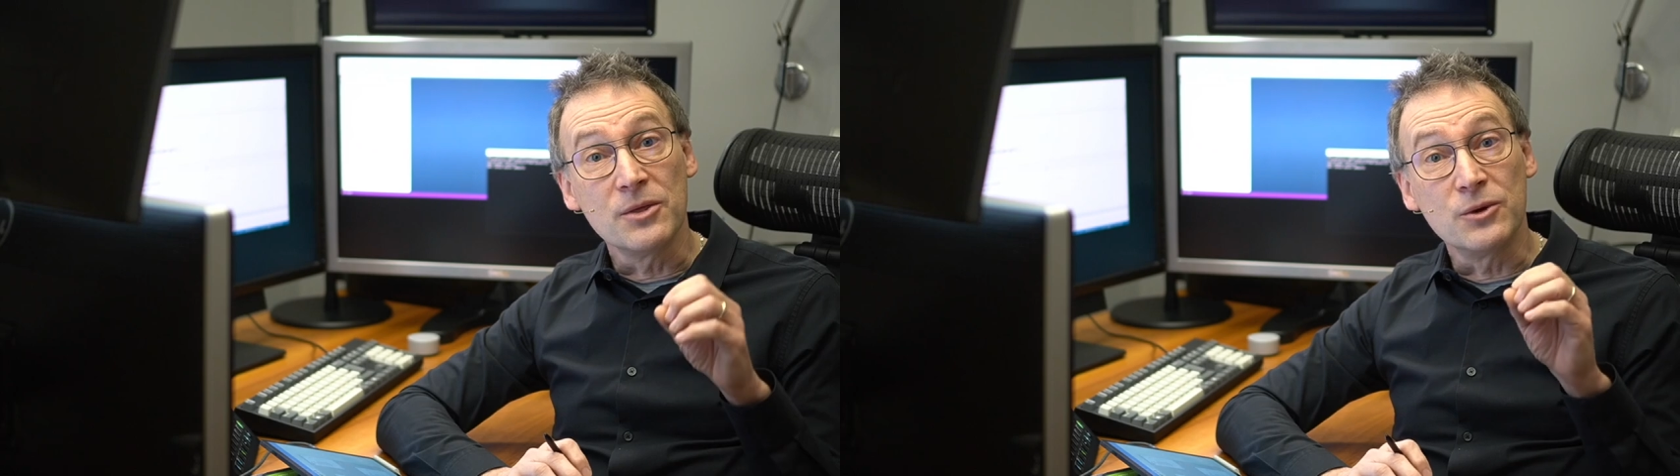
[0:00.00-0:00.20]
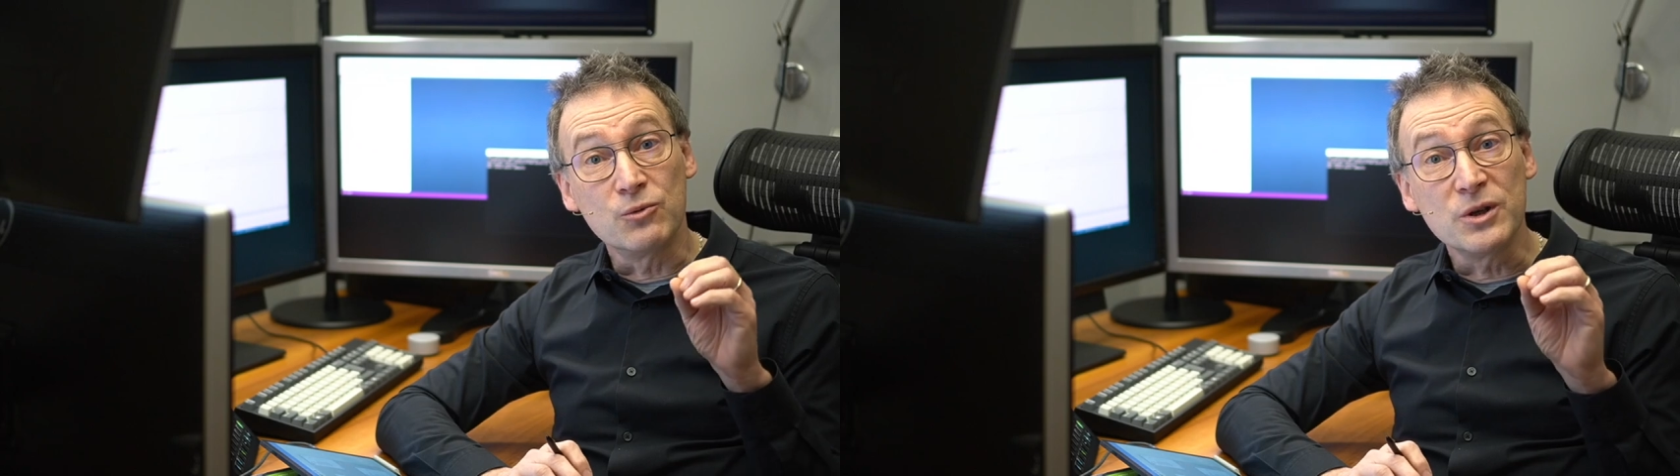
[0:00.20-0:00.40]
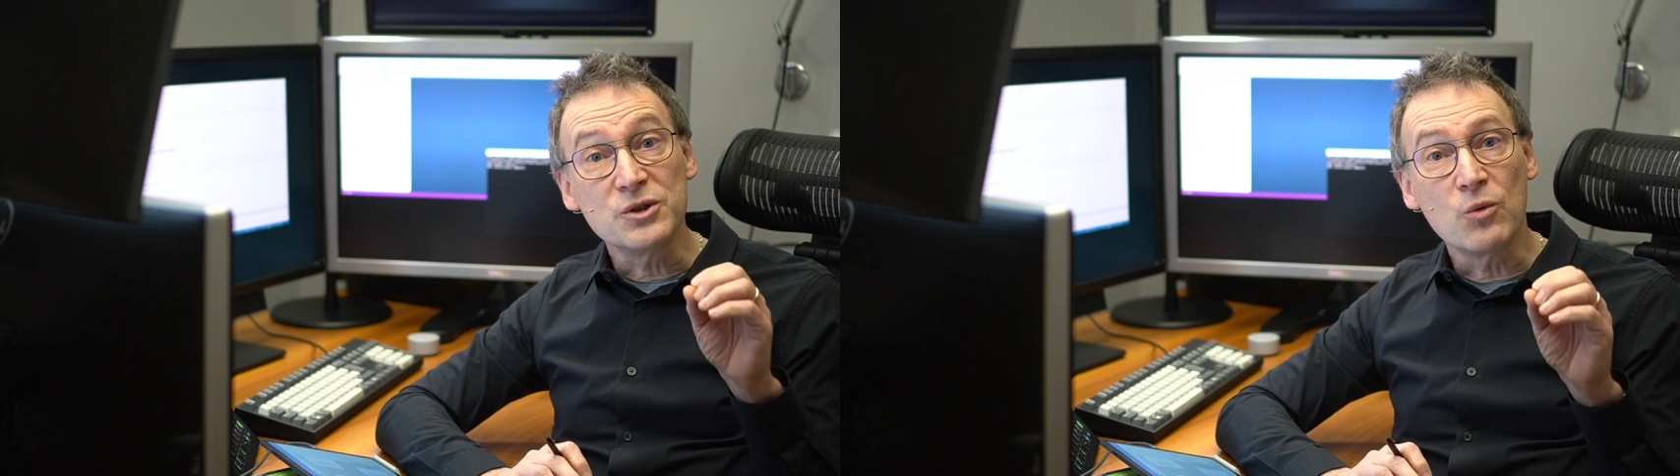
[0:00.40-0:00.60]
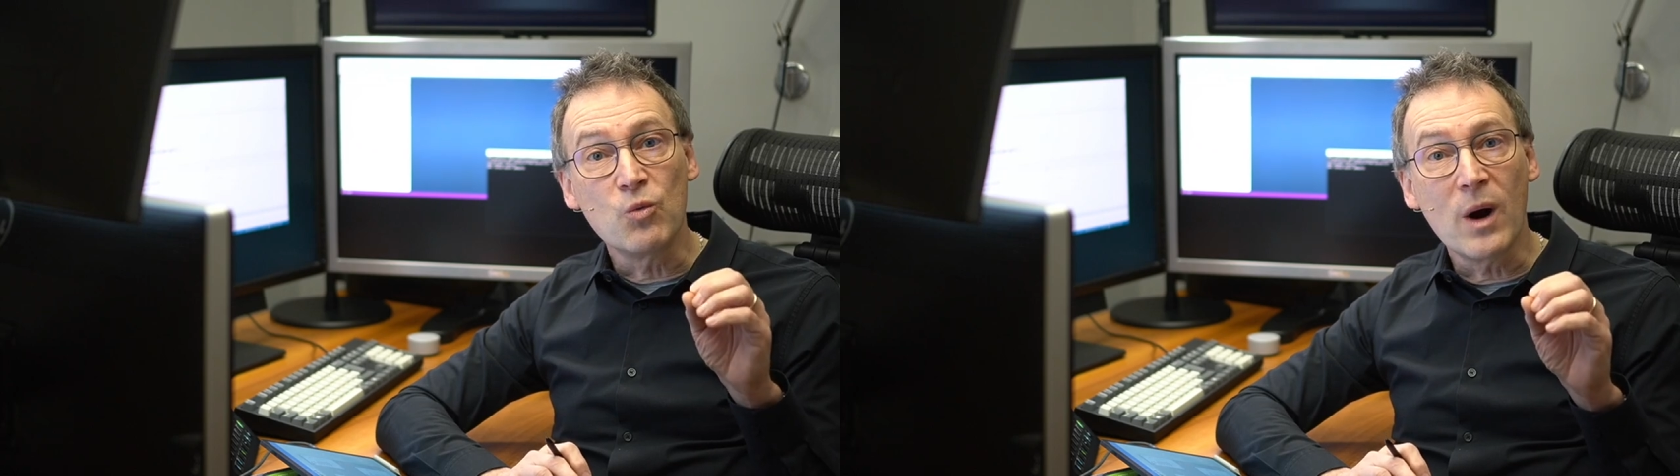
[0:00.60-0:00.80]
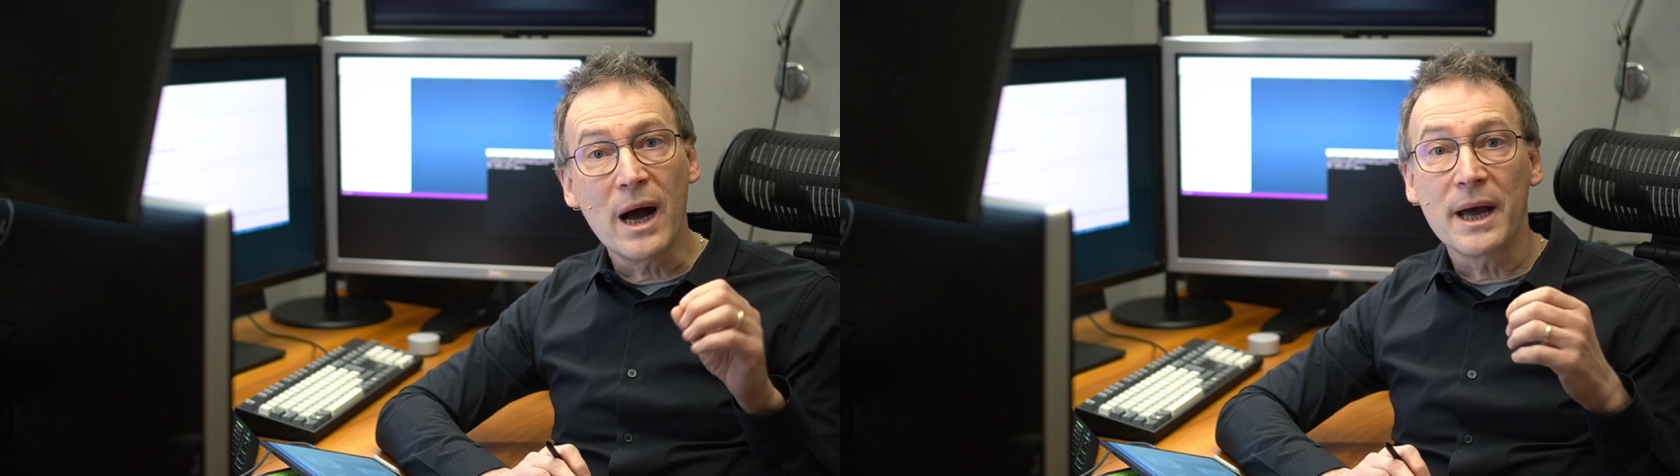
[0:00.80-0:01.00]
The reason
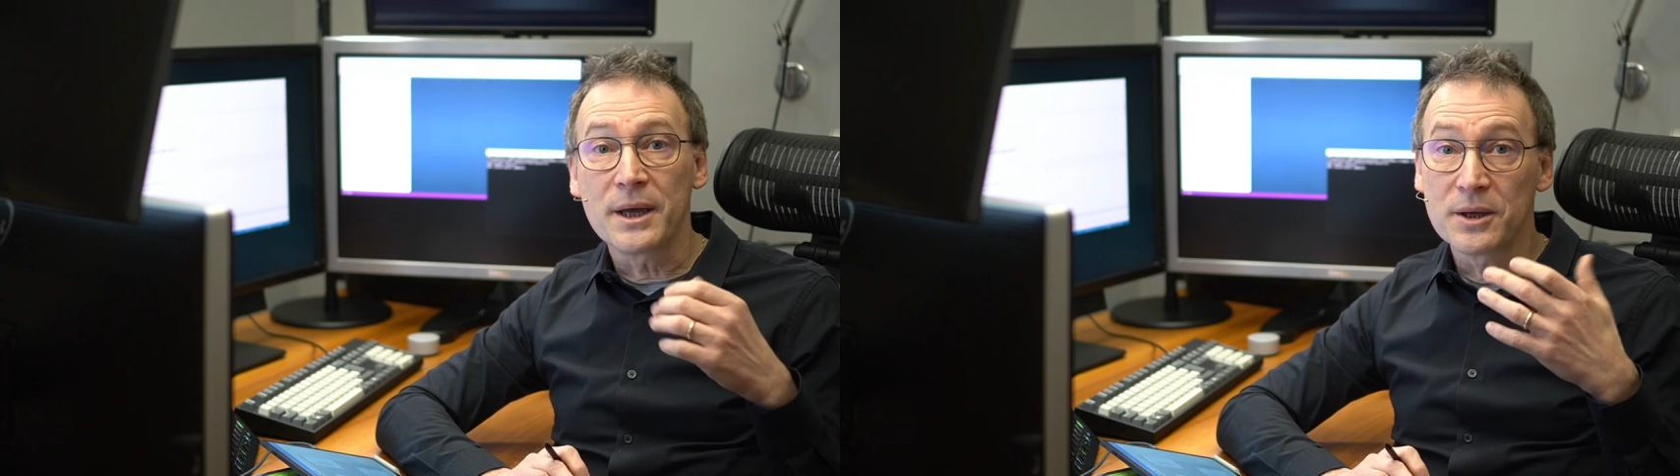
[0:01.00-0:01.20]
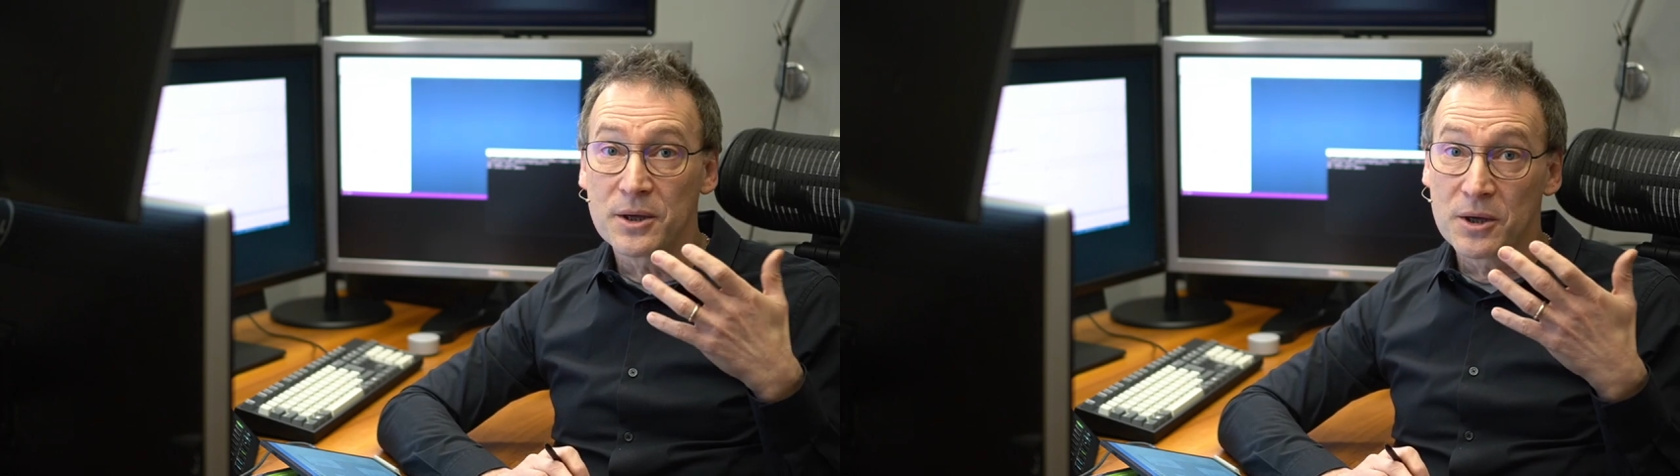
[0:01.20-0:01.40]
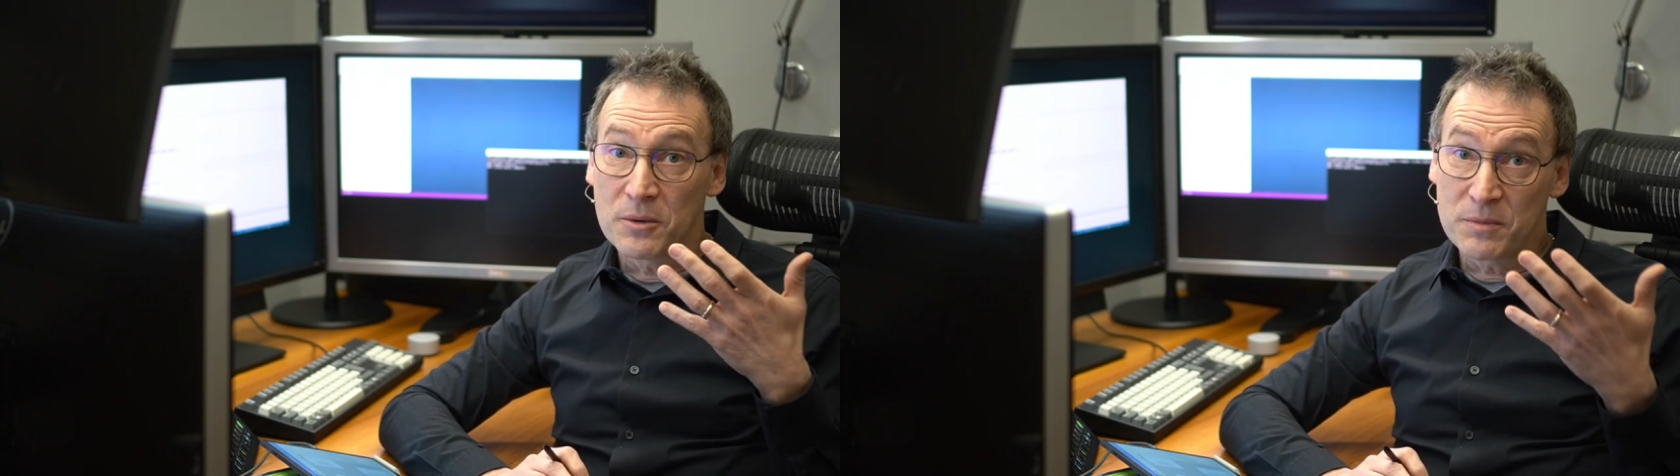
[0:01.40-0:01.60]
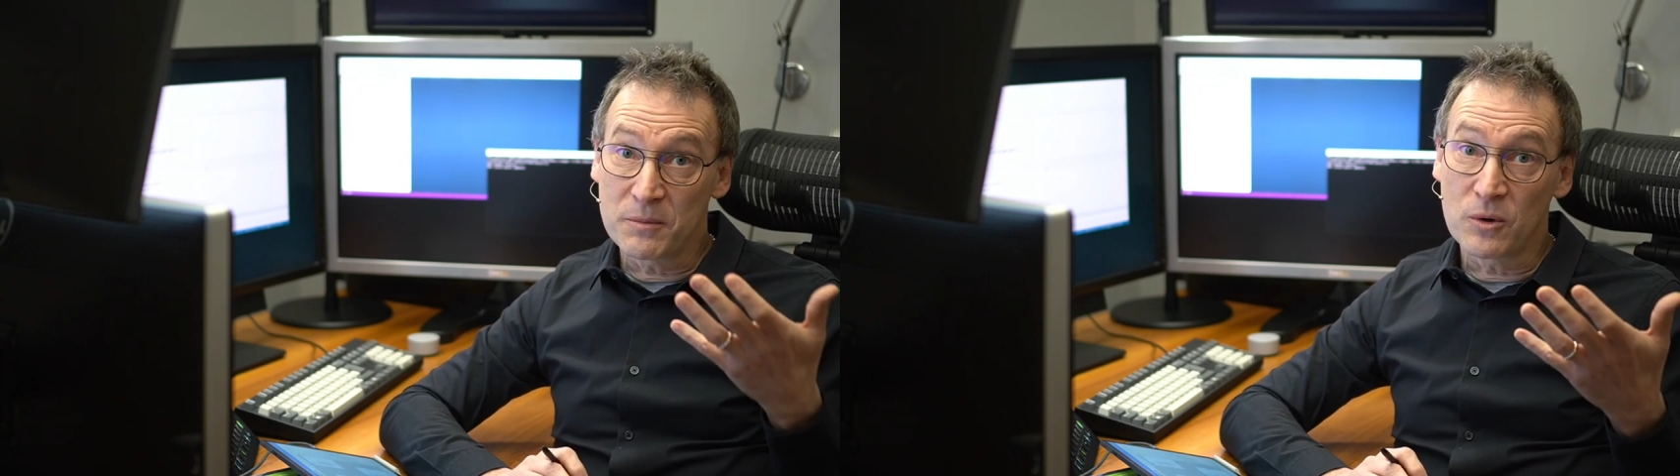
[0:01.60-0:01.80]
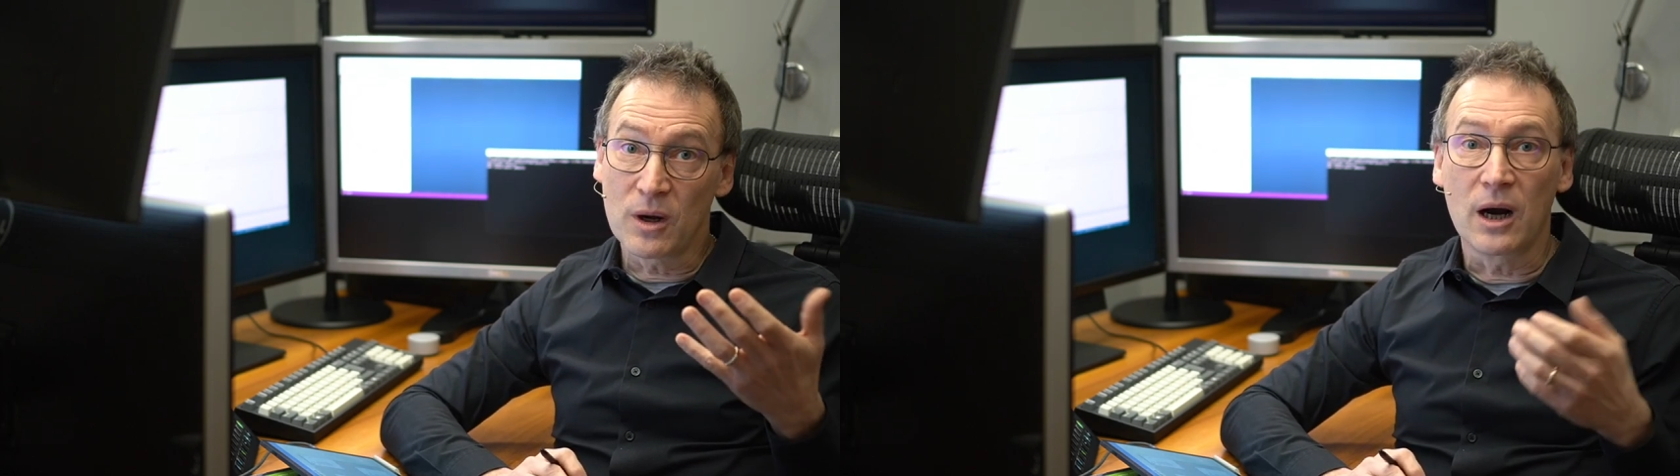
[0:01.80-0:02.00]
why people